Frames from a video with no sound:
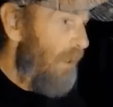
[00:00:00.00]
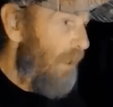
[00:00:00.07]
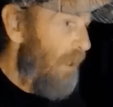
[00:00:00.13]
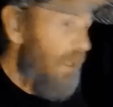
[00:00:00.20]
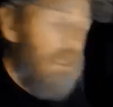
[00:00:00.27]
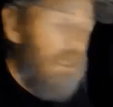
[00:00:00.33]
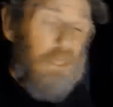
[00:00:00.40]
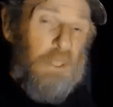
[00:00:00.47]

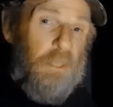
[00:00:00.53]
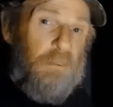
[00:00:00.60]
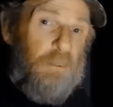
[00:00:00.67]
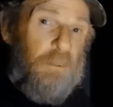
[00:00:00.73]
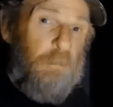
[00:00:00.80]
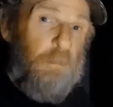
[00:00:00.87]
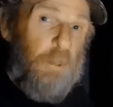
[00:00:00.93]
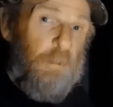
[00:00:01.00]
need to get
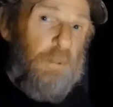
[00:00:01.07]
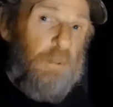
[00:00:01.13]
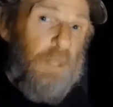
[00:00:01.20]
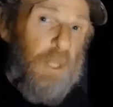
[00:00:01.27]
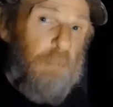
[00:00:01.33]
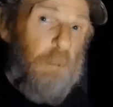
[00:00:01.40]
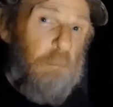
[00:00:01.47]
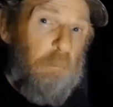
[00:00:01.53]
some use
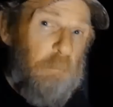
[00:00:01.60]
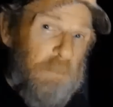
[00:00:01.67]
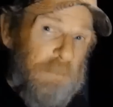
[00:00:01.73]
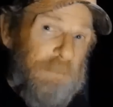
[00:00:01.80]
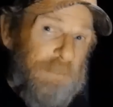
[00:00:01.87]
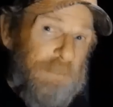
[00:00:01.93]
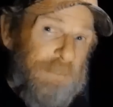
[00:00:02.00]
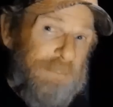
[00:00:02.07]
out of my bed.